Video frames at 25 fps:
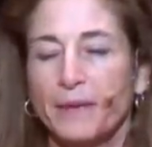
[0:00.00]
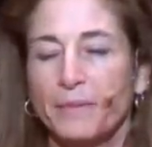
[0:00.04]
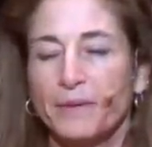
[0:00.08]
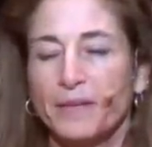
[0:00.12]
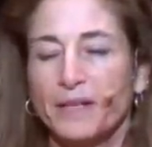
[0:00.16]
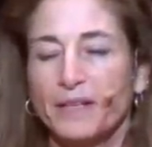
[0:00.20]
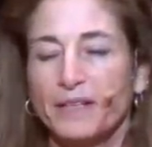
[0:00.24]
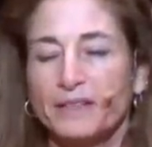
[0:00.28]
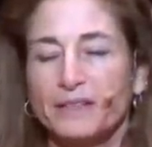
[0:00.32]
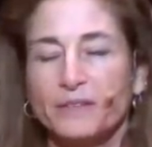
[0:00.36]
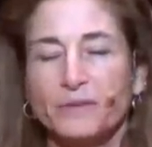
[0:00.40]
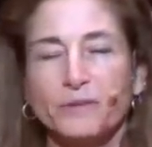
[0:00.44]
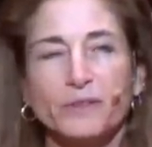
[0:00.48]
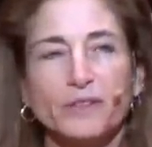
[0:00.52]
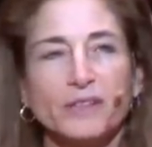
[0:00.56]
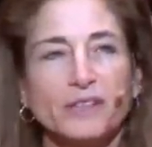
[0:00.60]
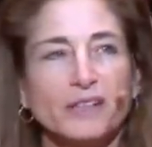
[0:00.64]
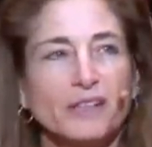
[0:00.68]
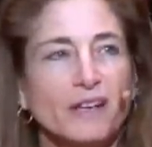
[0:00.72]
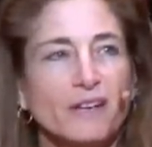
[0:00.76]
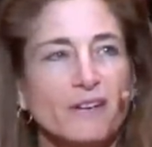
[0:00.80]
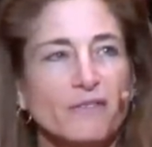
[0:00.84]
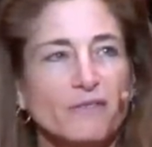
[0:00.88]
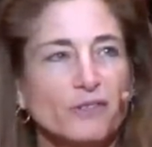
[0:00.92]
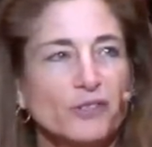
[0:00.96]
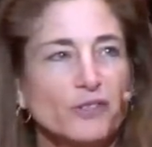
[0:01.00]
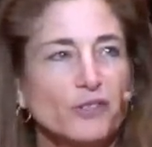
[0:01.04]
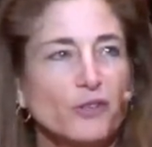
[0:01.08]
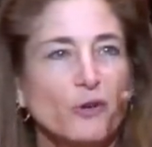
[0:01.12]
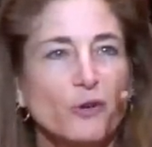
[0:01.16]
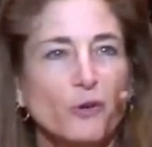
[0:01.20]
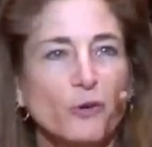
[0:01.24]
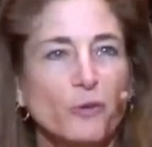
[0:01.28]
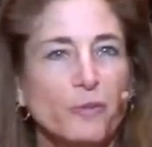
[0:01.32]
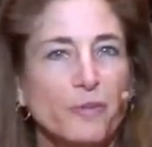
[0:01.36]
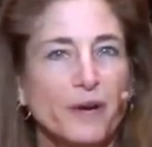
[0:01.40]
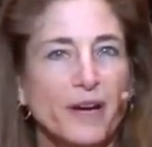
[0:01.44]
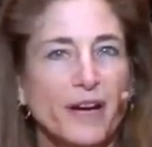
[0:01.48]
because it really covers the
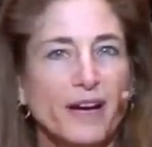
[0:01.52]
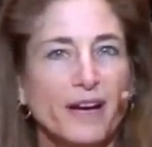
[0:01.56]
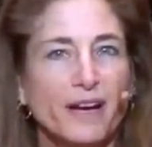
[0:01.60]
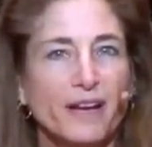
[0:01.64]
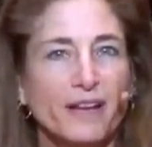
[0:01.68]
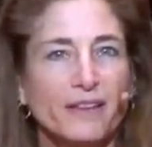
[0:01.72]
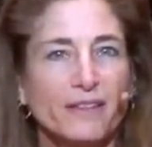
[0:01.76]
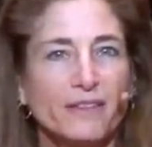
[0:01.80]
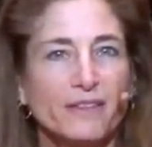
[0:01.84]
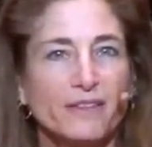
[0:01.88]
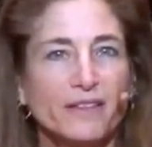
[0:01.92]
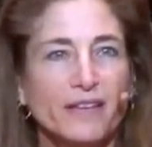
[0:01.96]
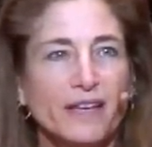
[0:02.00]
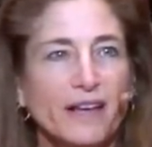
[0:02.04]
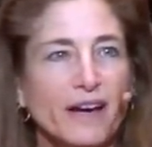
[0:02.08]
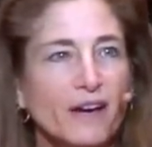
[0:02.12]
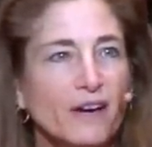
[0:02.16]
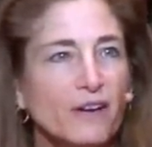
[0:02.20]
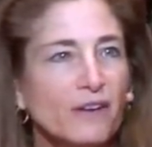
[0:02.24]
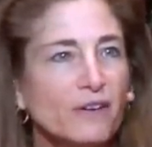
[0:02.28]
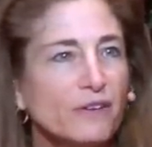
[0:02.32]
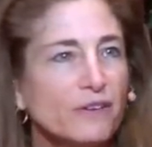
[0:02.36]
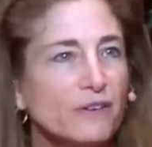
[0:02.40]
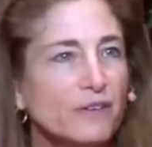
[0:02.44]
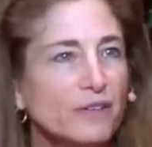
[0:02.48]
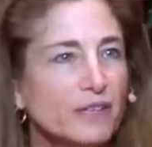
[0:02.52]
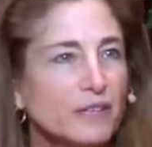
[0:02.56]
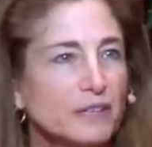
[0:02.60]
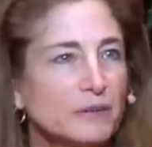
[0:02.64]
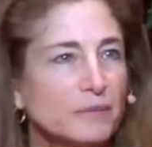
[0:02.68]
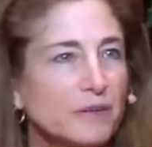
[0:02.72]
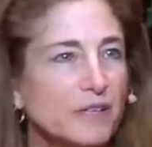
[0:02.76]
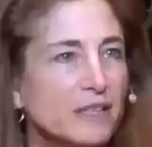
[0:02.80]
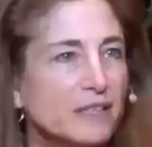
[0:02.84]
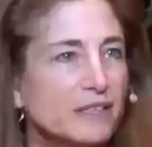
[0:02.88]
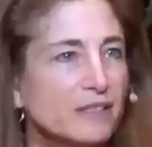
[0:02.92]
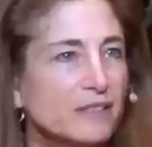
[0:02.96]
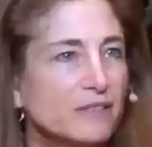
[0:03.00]
whole path. The outer
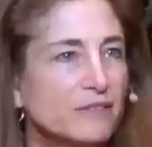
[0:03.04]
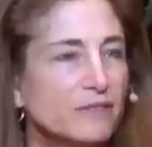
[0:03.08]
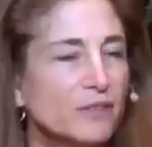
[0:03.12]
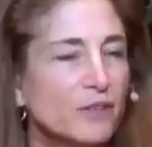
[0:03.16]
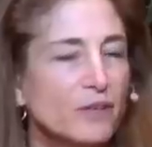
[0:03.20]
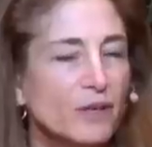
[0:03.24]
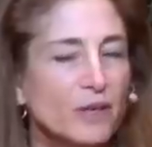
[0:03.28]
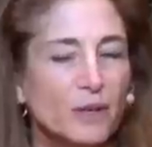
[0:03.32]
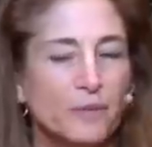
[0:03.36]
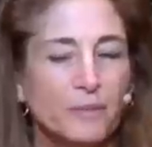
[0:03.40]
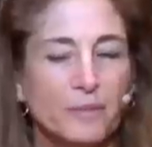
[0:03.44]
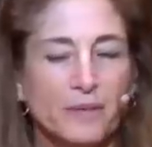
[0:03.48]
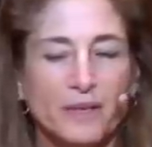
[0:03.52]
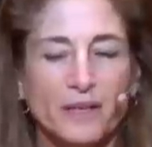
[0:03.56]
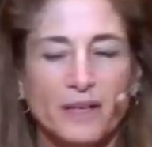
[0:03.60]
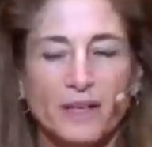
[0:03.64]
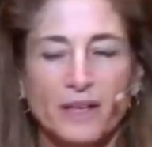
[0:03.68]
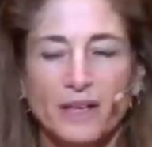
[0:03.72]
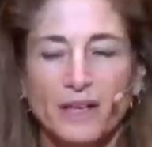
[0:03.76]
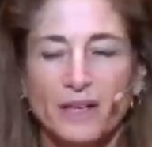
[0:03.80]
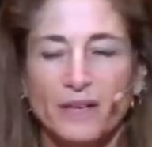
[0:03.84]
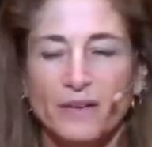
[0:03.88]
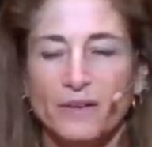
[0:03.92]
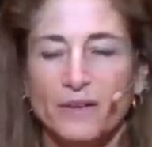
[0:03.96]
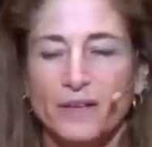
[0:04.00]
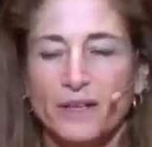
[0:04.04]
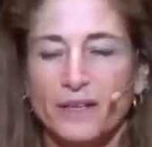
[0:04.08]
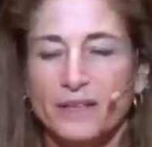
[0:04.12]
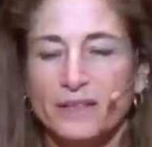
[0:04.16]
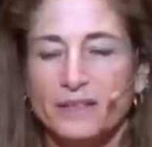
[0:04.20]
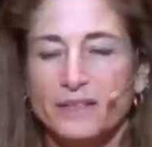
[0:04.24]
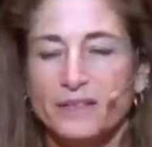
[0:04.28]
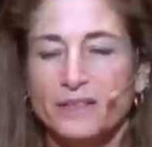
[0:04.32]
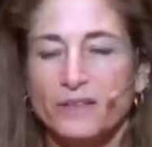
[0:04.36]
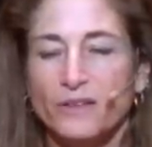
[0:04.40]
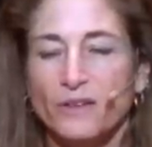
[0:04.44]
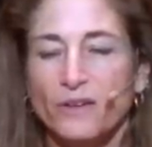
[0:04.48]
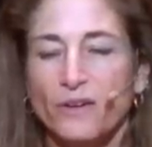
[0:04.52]
expression of Dharma
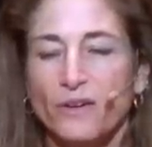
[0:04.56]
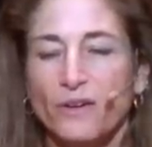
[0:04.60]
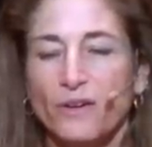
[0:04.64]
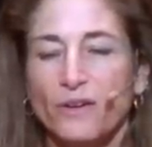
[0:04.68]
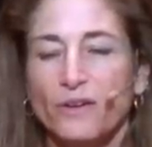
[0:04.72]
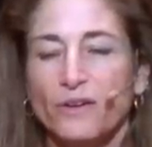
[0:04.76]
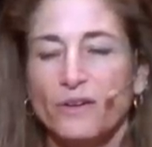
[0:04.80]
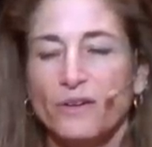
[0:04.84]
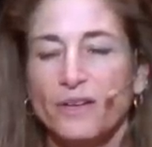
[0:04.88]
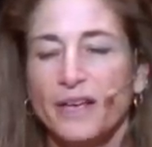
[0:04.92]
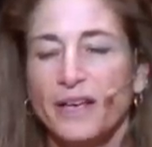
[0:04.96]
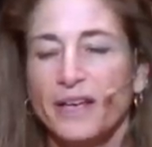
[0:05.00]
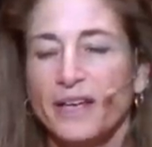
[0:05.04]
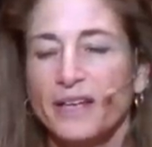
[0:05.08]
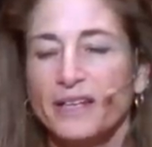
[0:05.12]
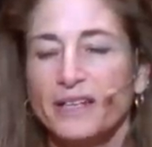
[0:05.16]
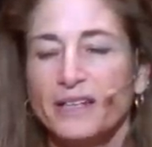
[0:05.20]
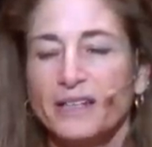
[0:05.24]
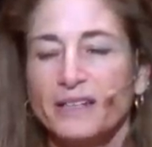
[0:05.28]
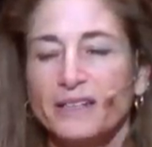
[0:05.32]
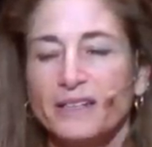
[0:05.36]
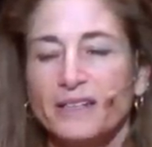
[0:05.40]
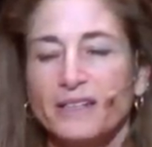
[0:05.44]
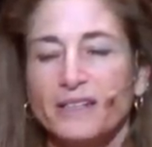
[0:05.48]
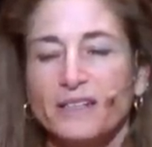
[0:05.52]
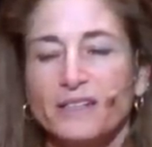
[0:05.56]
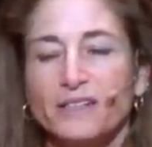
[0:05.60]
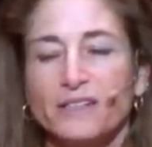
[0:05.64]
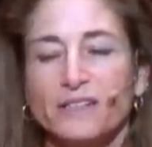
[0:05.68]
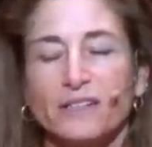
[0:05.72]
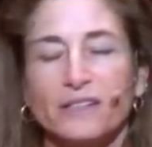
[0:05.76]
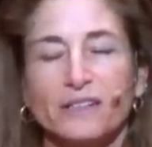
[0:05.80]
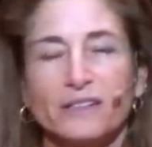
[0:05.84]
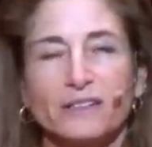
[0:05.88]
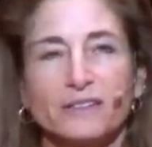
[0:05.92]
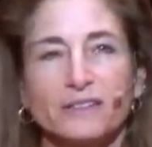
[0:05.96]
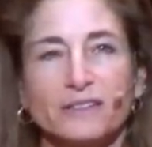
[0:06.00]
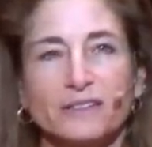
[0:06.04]
is all, any
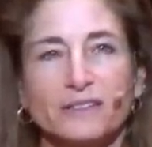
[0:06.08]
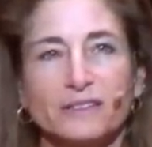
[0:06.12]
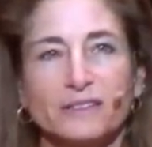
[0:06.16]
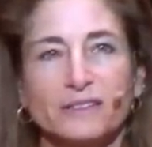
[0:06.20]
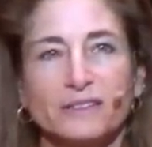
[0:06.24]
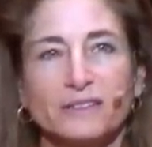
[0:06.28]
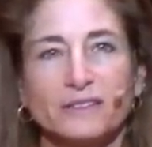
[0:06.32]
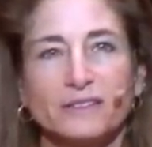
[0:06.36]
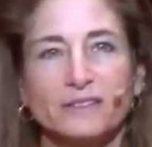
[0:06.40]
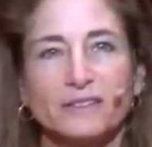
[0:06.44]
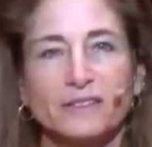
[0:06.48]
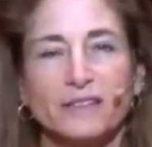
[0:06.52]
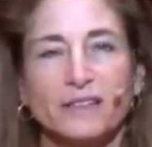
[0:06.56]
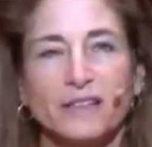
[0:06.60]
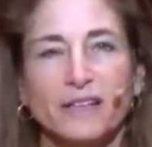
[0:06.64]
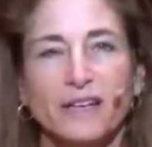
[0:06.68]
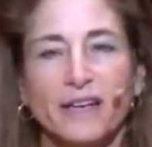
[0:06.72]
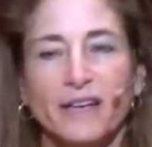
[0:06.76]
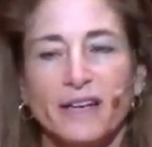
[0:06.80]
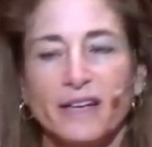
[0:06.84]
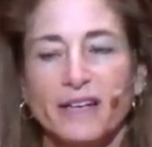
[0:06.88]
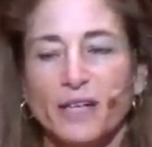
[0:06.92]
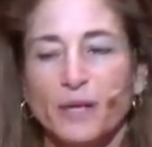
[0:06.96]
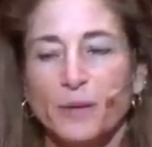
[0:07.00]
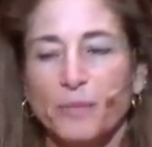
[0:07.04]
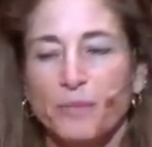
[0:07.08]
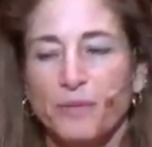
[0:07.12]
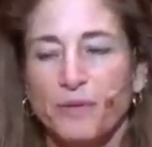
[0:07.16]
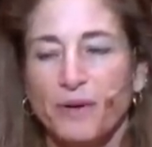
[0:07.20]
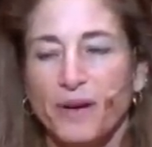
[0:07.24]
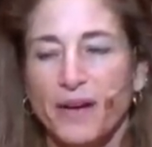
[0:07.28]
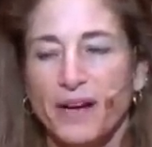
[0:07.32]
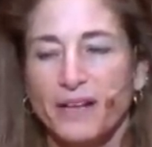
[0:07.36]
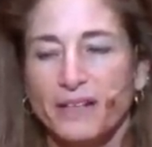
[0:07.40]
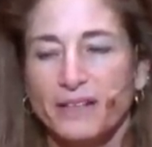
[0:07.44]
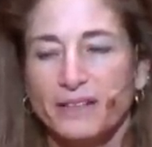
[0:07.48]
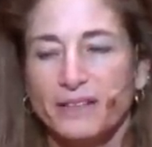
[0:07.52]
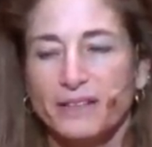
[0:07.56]
teaching, any
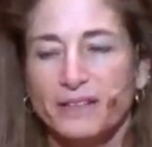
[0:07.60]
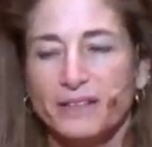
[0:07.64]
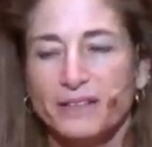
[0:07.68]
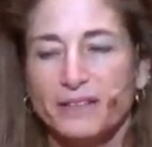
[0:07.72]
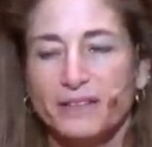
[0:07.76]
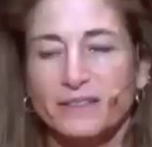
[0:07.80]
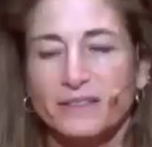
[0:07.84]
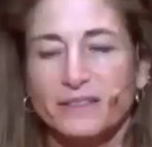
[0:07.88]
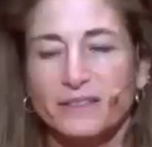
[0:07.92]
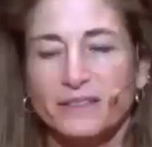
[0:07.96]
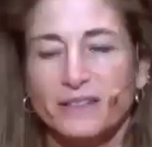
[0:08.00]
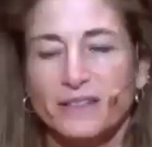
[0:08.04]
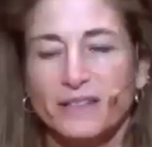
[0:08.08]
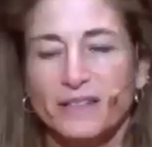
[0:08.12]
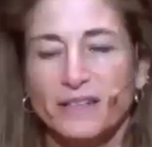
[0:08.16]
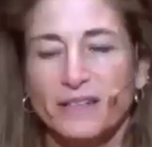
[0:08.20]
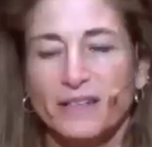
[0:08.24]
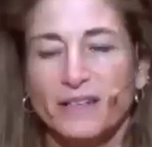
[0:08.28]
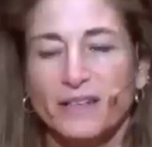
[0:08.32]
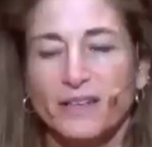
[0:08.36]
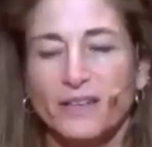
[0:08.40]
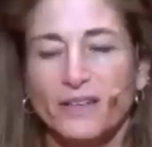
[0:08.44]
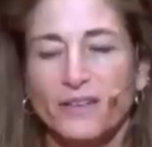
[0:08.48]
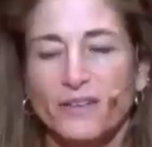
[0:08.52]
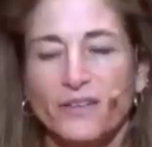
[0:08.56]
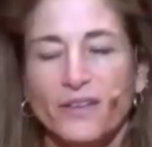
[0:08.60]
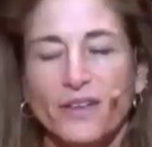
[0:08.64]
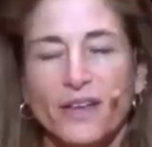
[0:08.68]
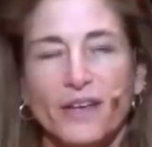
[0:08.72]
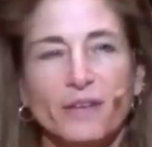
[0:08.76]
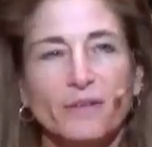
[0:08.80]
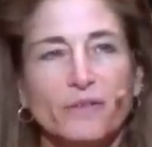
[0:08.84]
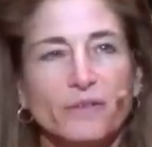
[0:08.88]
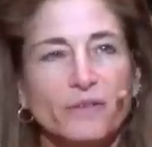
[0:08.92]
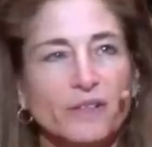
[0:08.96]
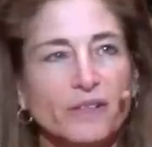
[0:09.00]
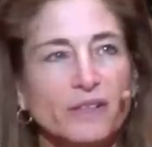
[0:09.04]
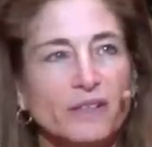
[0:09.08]
practice
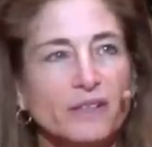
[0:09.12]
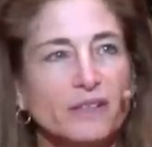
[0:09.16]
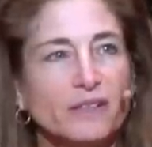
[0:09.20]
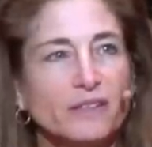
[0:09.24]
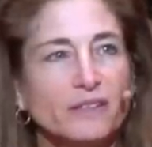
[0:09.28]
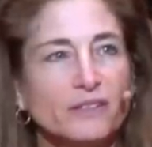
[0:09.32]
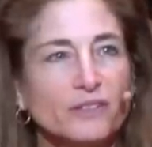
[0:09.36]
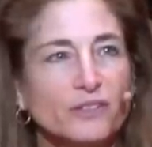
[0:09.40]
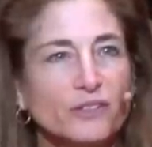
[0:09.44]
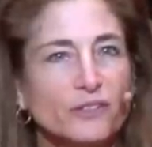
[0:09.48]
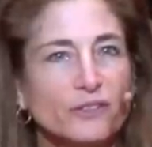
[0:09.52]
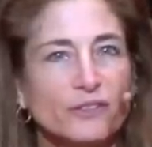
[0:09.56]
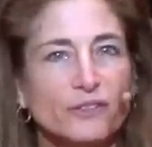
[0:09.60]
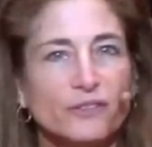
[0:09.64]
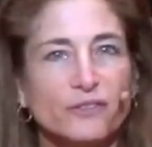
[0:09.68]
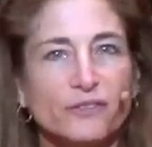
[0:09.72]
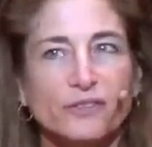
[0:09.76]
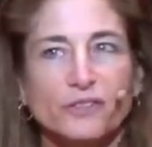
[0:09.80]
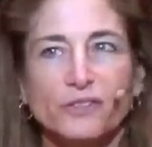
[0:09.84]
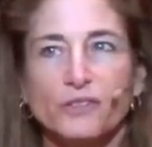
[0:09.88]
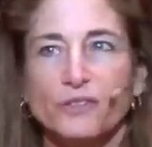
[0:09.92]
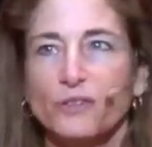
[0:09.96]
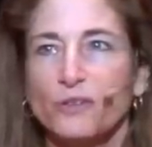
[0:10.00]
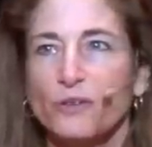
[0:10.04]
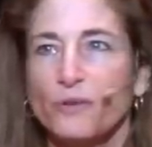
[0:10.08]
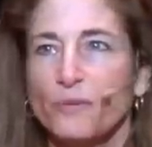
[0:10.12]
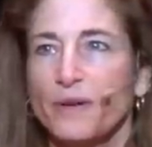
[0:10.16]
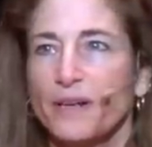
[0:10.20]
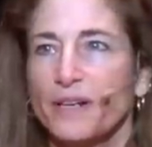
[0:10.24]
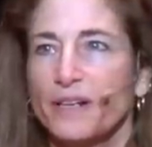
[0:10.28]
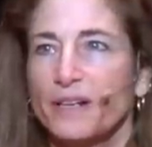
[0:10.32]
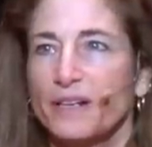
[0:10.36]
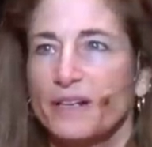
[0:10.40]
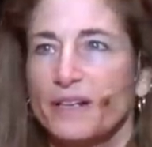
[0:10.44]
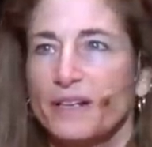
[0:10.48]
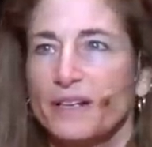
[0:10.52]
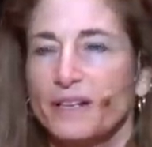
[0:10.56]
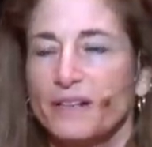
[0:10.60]
that really serves your
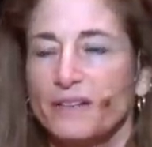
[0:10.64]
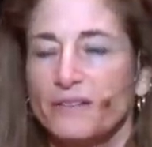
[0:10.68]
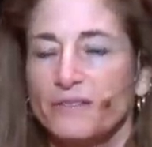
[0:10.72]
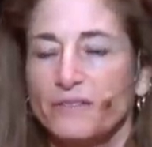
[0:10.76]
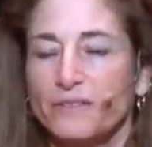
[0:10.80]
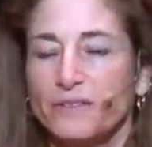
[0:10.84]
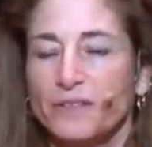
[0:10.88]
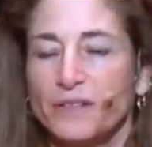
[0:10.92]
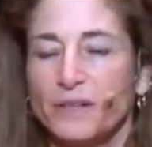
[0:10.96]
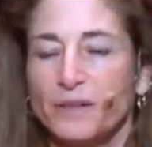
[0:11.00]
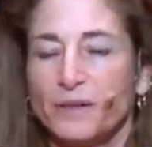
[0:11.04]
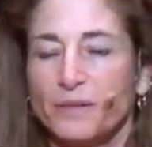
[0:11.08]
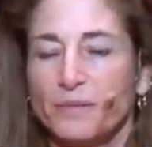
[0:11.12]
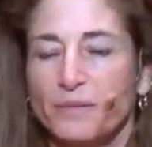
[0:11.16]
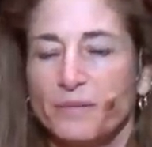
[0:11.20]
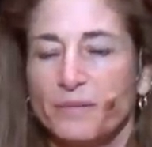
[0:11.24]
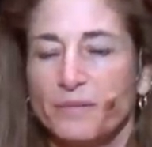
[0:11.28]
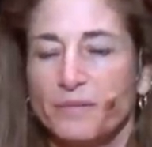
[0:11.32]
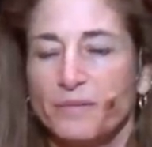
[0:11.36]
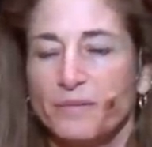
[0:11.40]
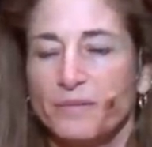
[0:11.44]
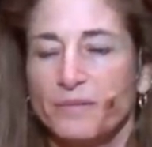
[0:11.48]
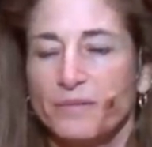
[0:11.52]
awakening and freedom.